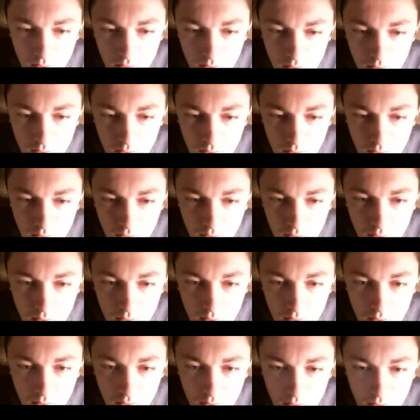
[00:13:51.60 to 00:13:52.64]

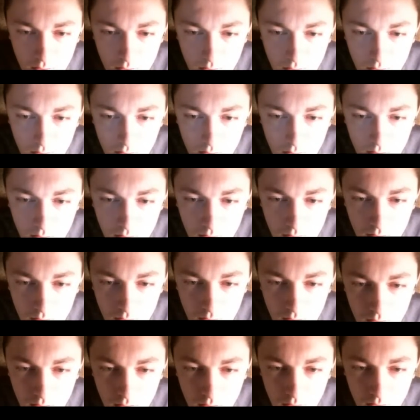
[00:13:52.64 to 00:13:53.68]

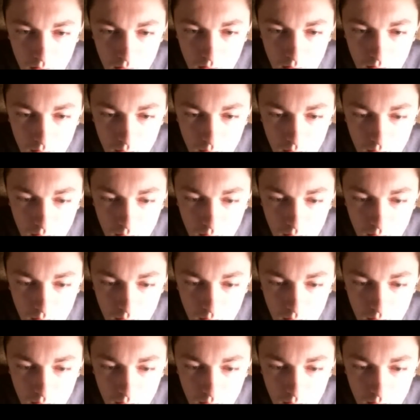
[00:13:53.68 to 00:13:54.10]
(no one is talking)